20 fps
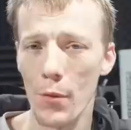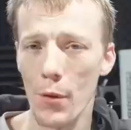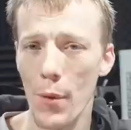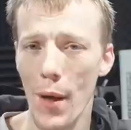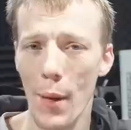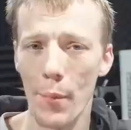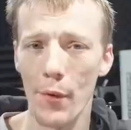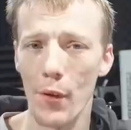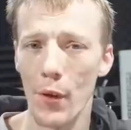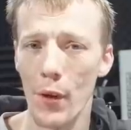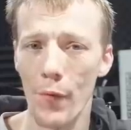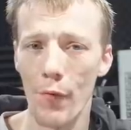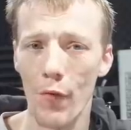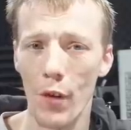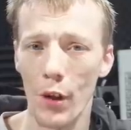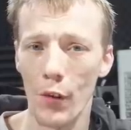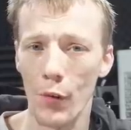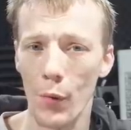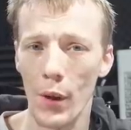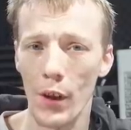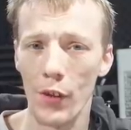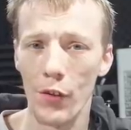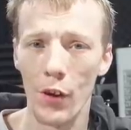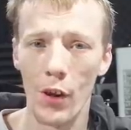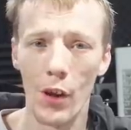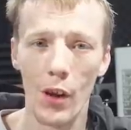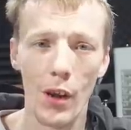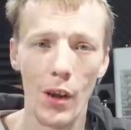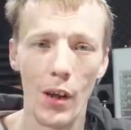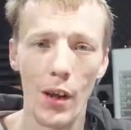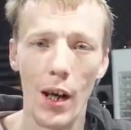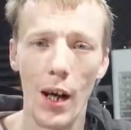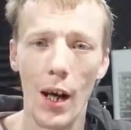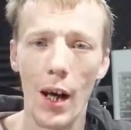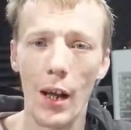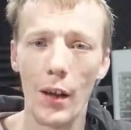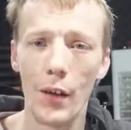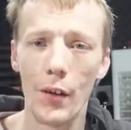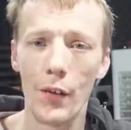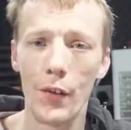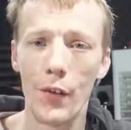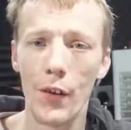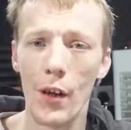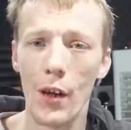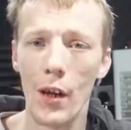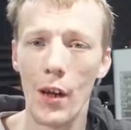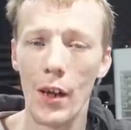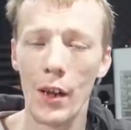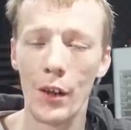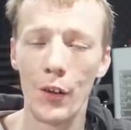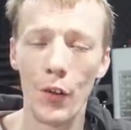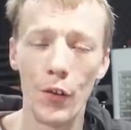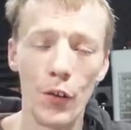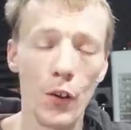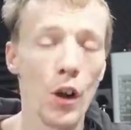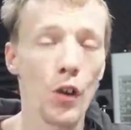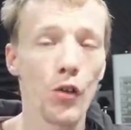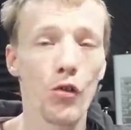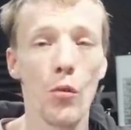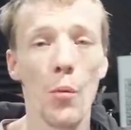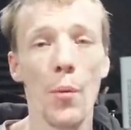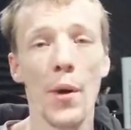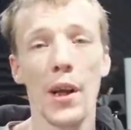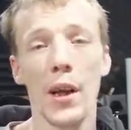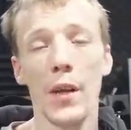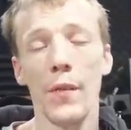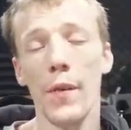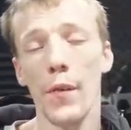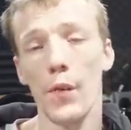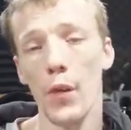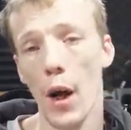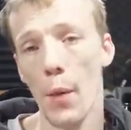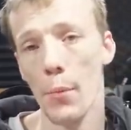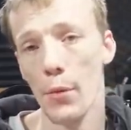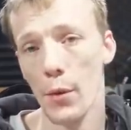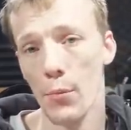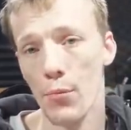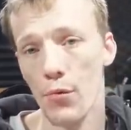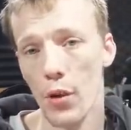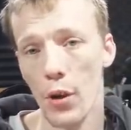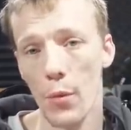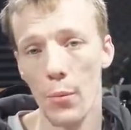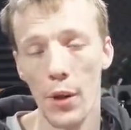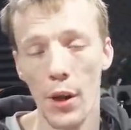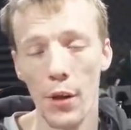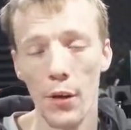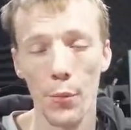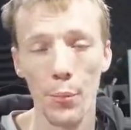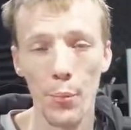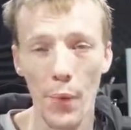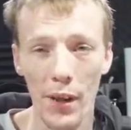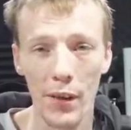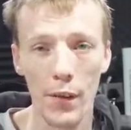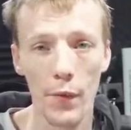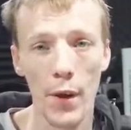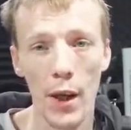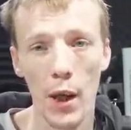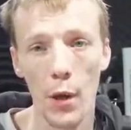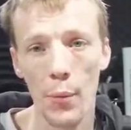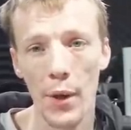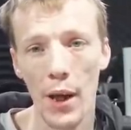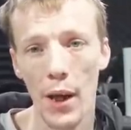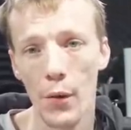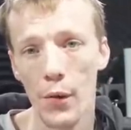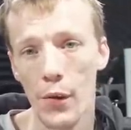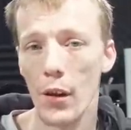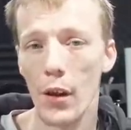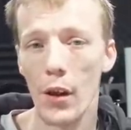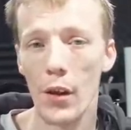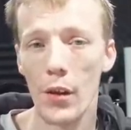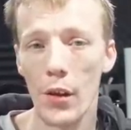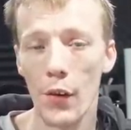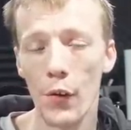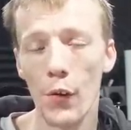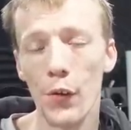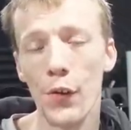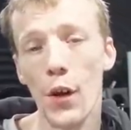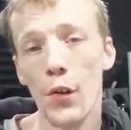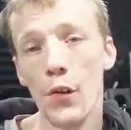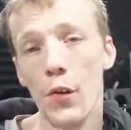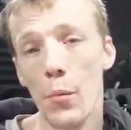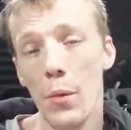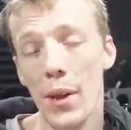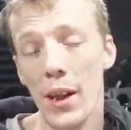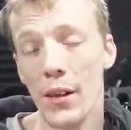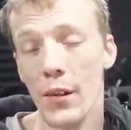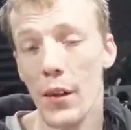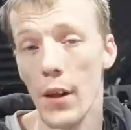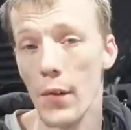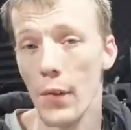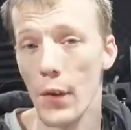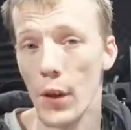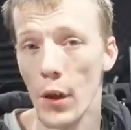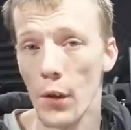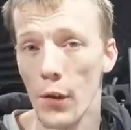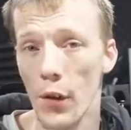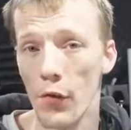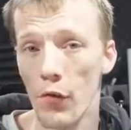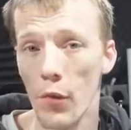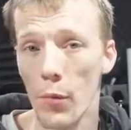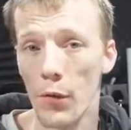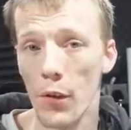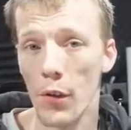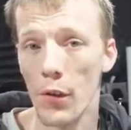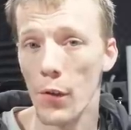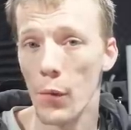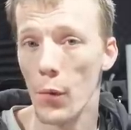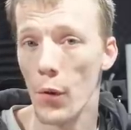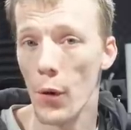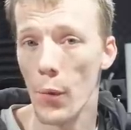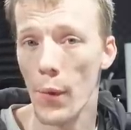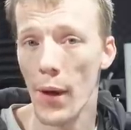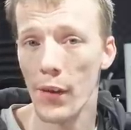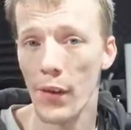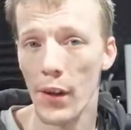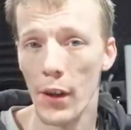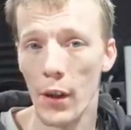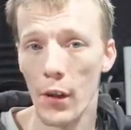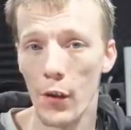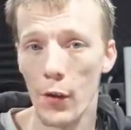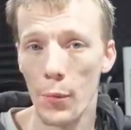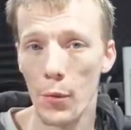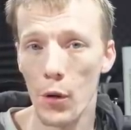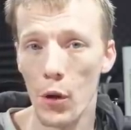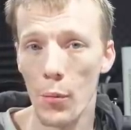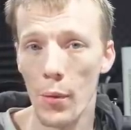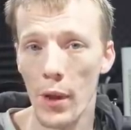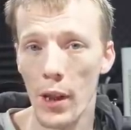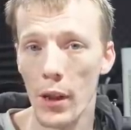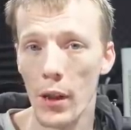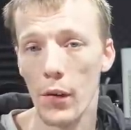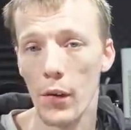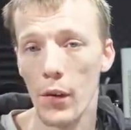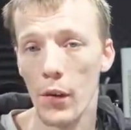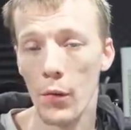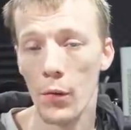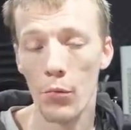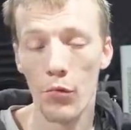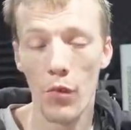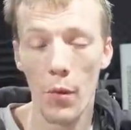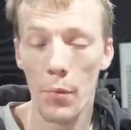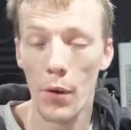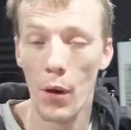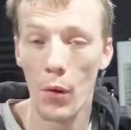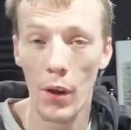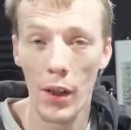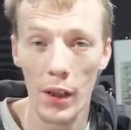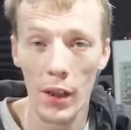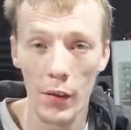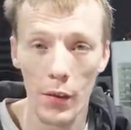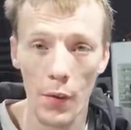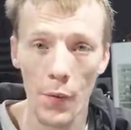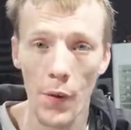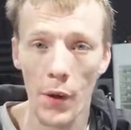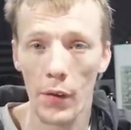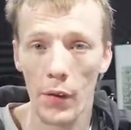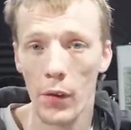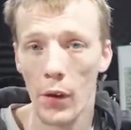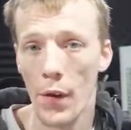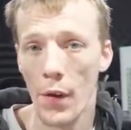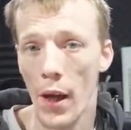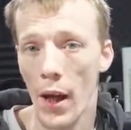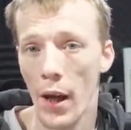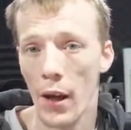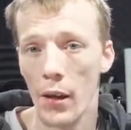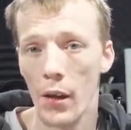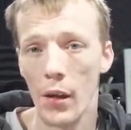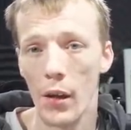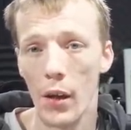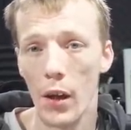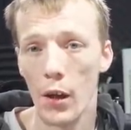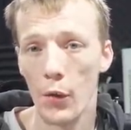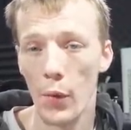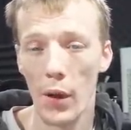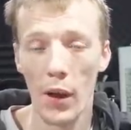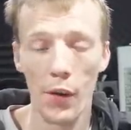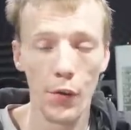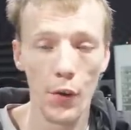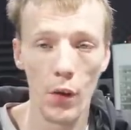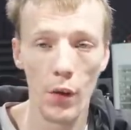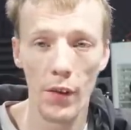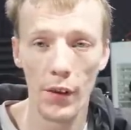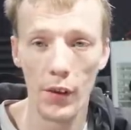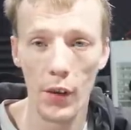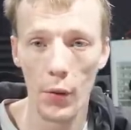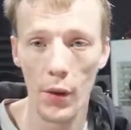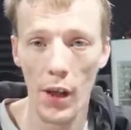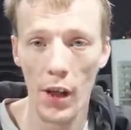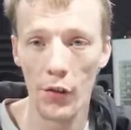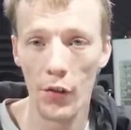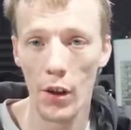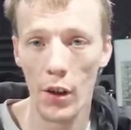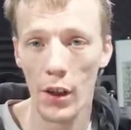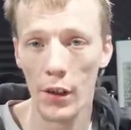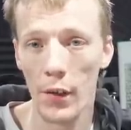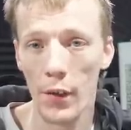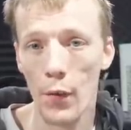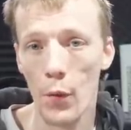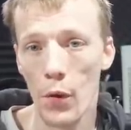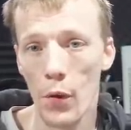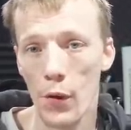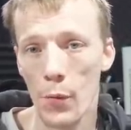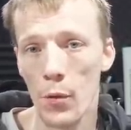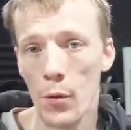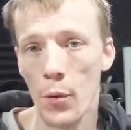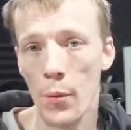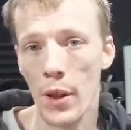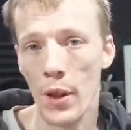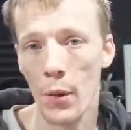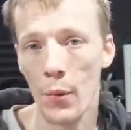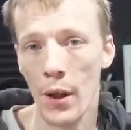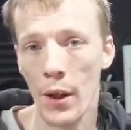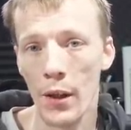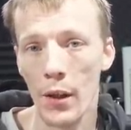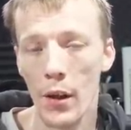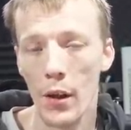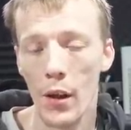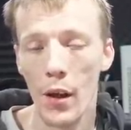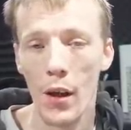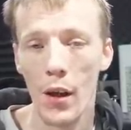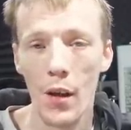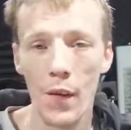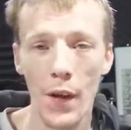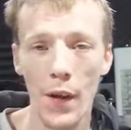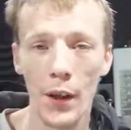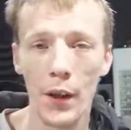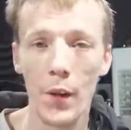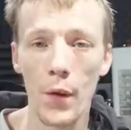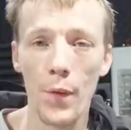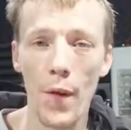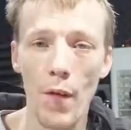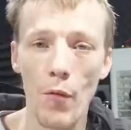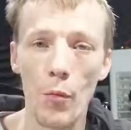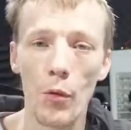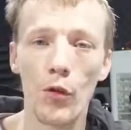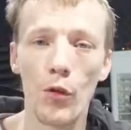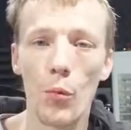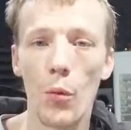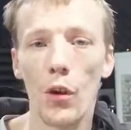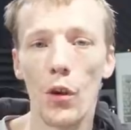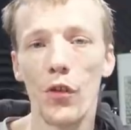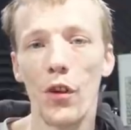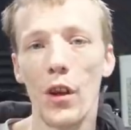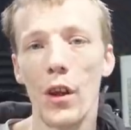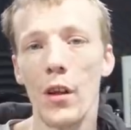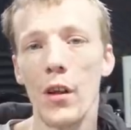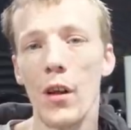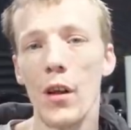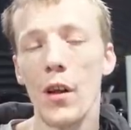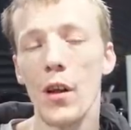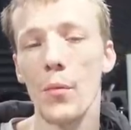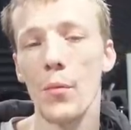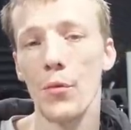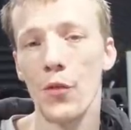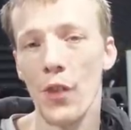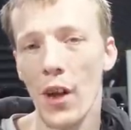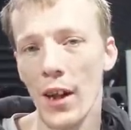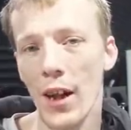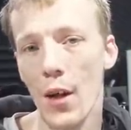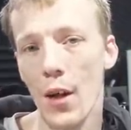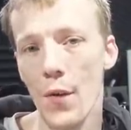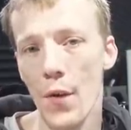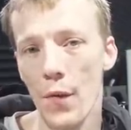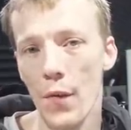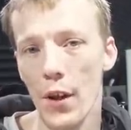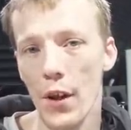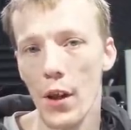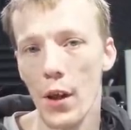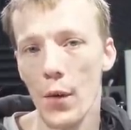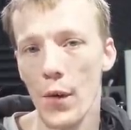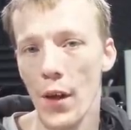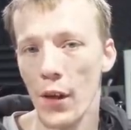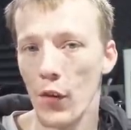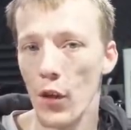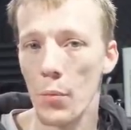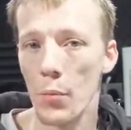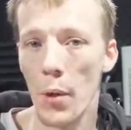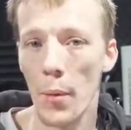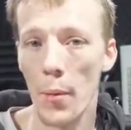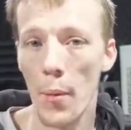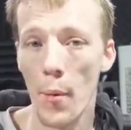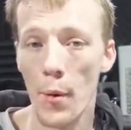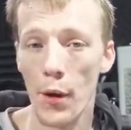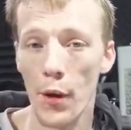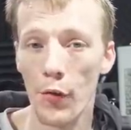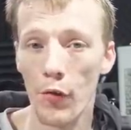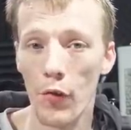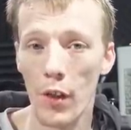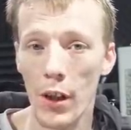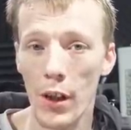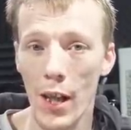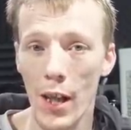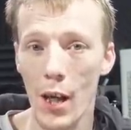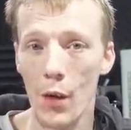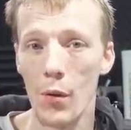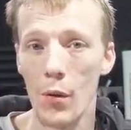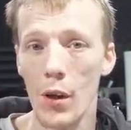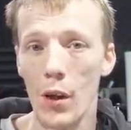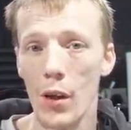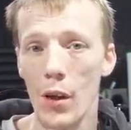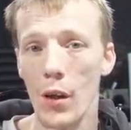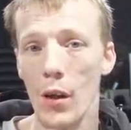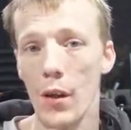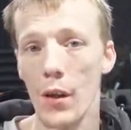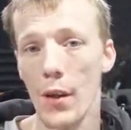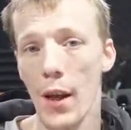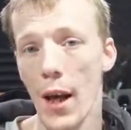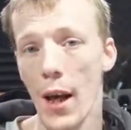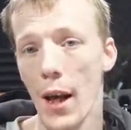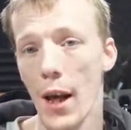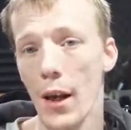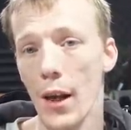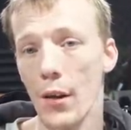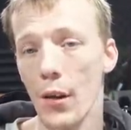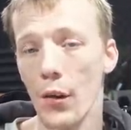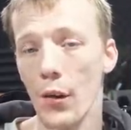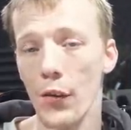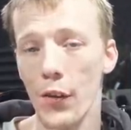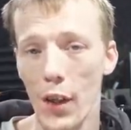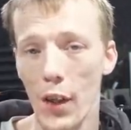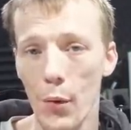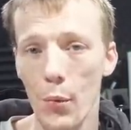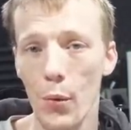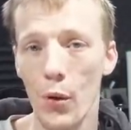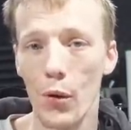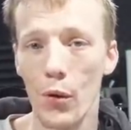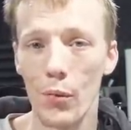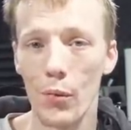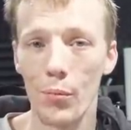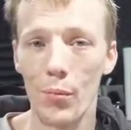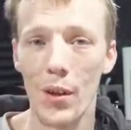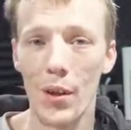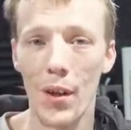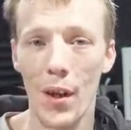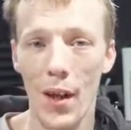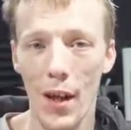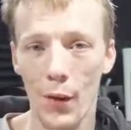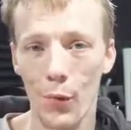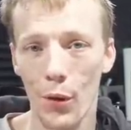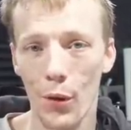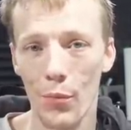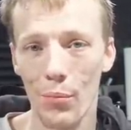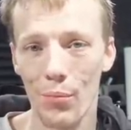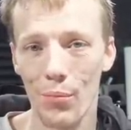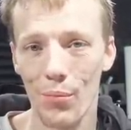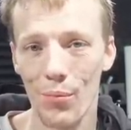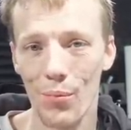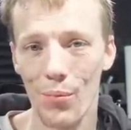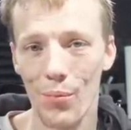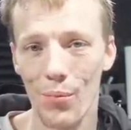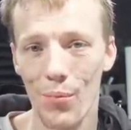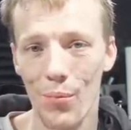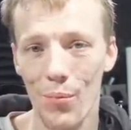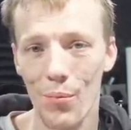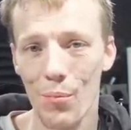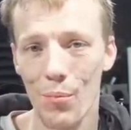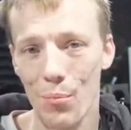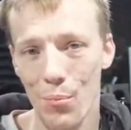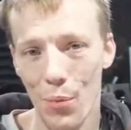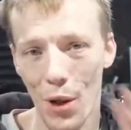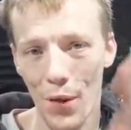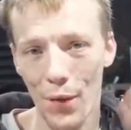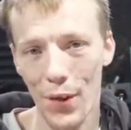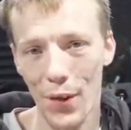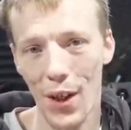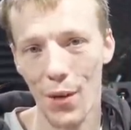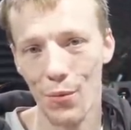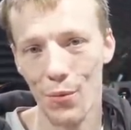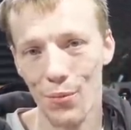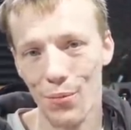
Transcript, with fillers: me absolutely free on Twitch, and uh, it doesn't cost you a penny if you've got Amazon Prime, but it does massively help me out. There's also some links in the video description to other ways that you can support me, some crypto links and things like that, as well as direct donation links if you want to support me that way. Thank you very much for watching. Check out the video that's going to pop up on the screen now, and I'll see you all in the next one. Bye for now.